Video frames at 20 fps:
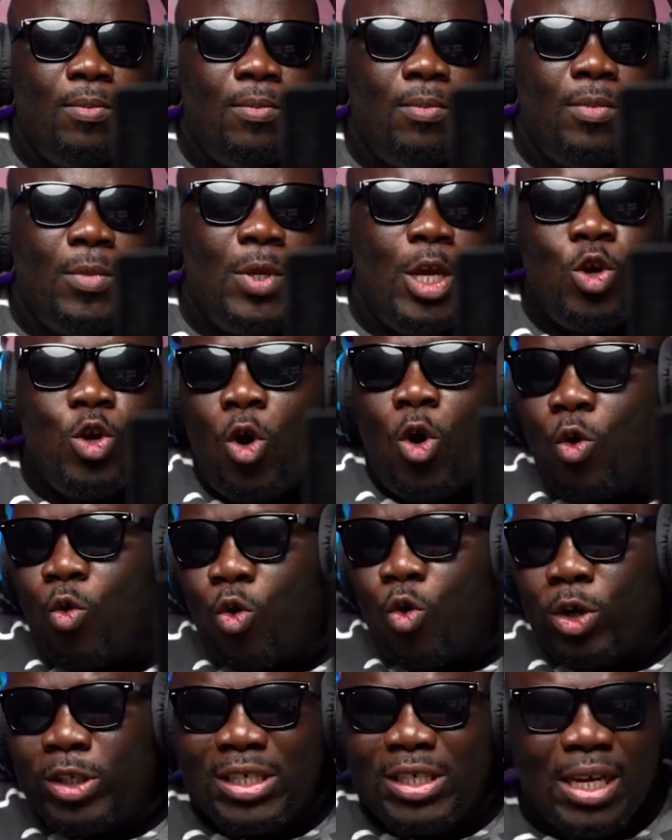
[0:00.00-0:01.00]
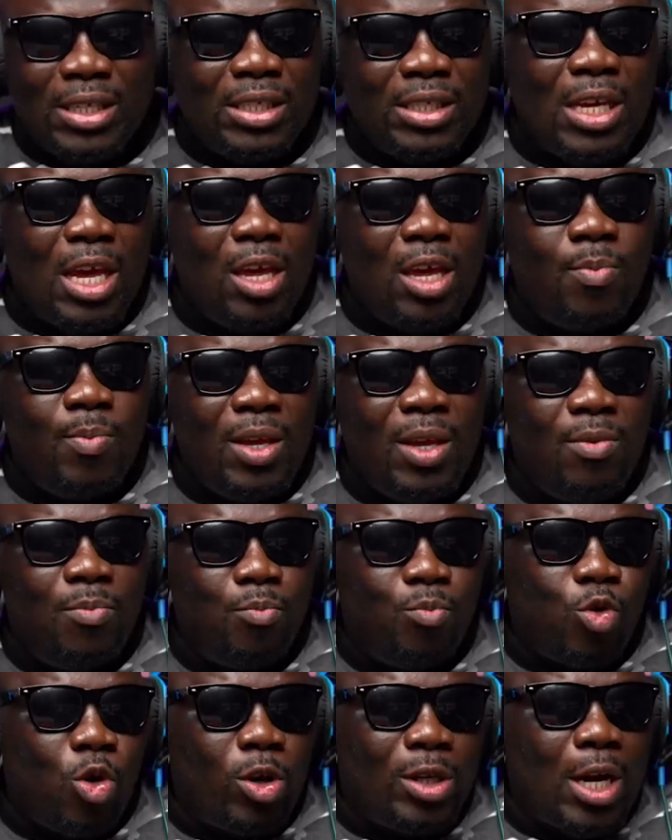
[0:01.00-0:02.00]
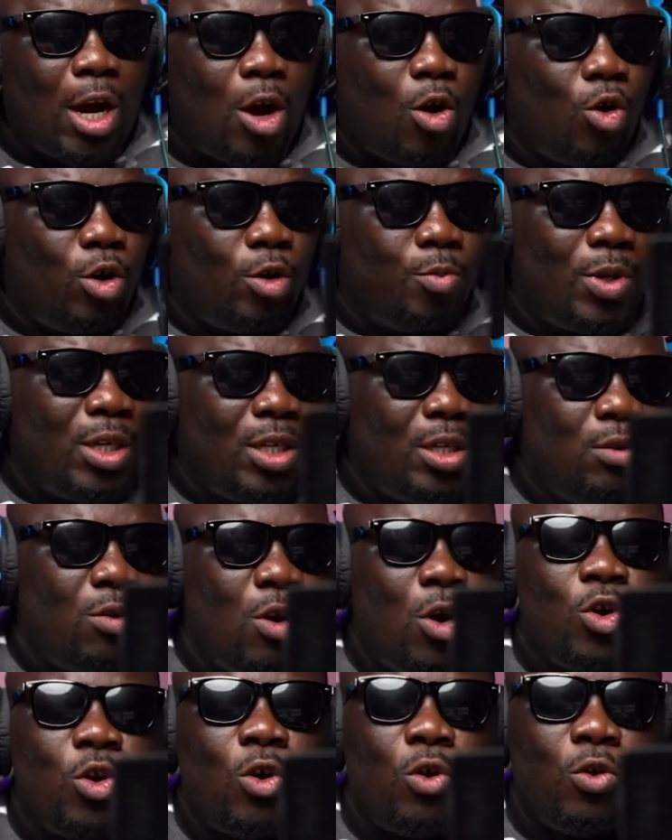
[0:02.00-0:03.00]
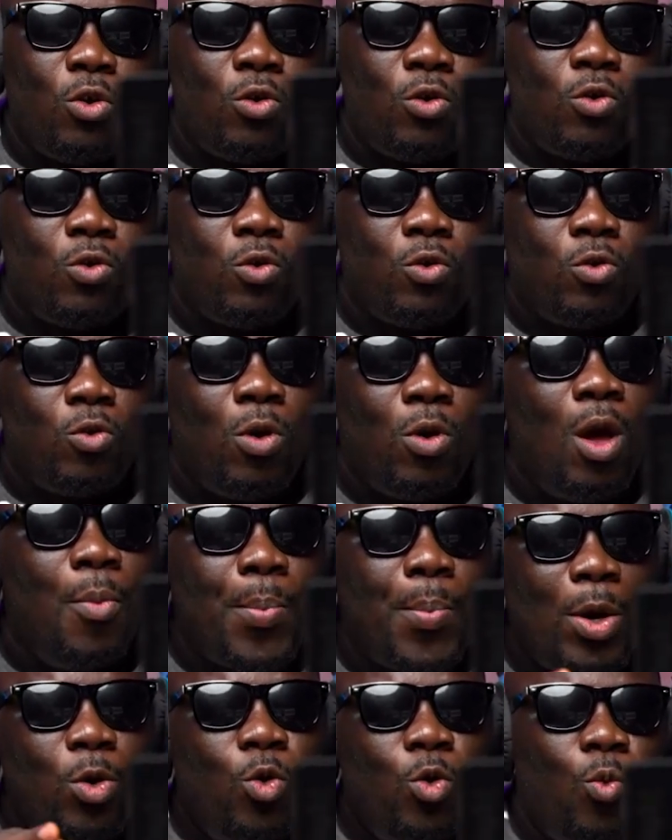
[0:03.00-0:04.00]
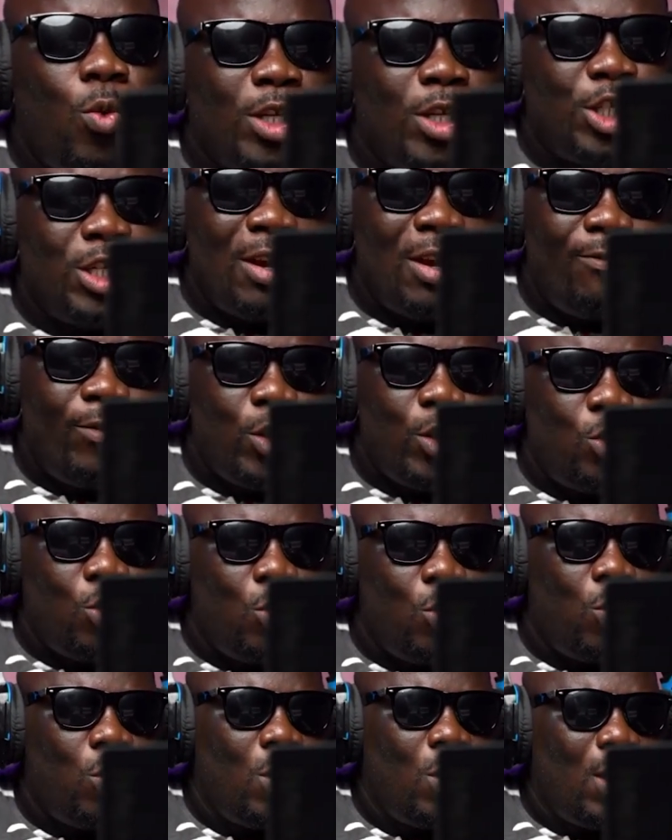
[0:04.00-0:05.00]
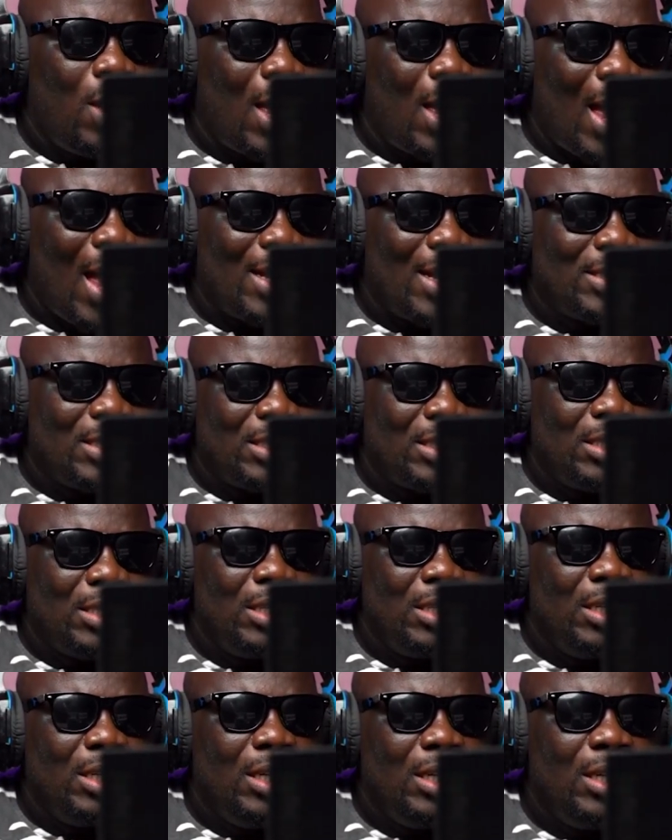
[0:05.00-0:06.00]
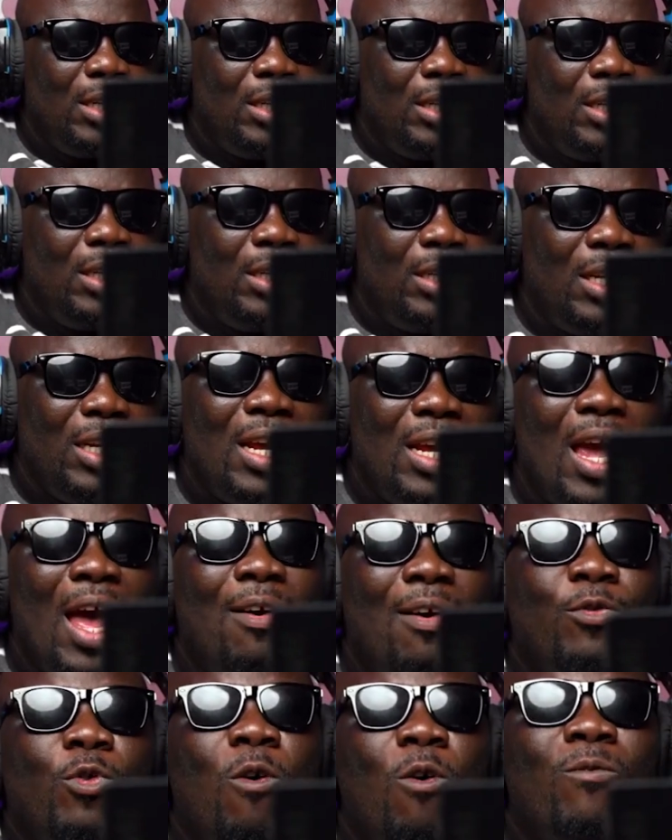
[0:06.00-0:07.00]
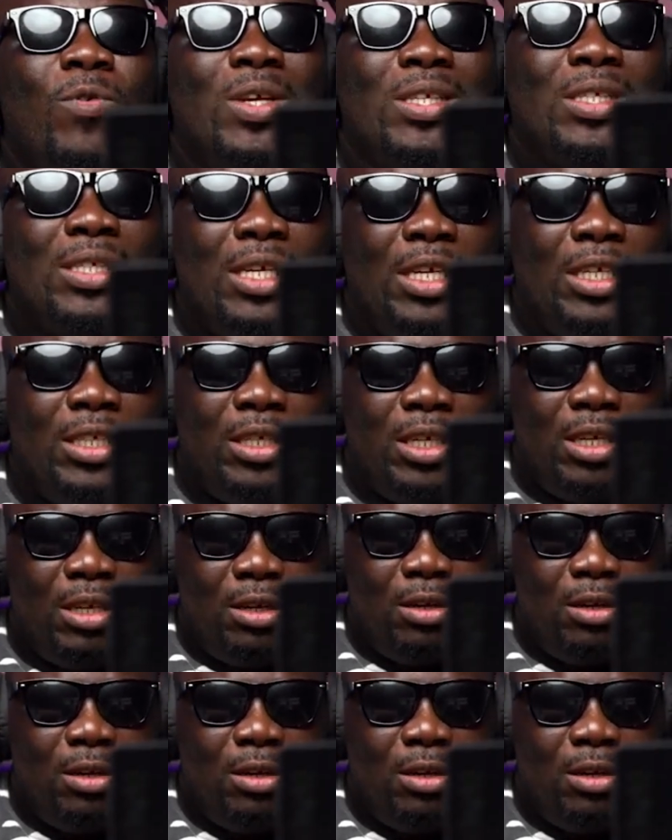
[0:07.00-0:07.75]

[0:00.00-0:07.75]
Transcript: You know, go check, say, he be brother or he be... No. Make you watch the video as did they have conversation